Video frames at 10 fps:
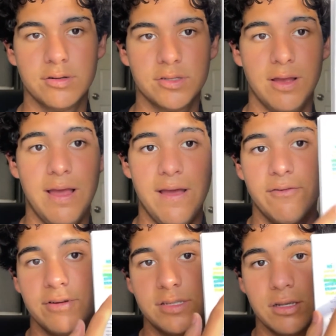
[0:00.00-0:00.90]
So
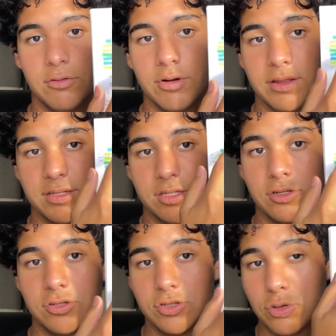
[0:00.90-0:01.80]
every single word in
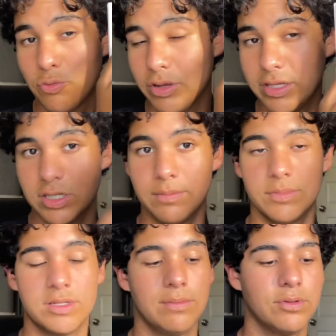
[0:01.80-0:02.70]
this really
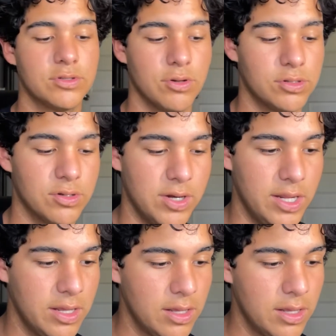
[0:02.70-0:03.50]
simple short story,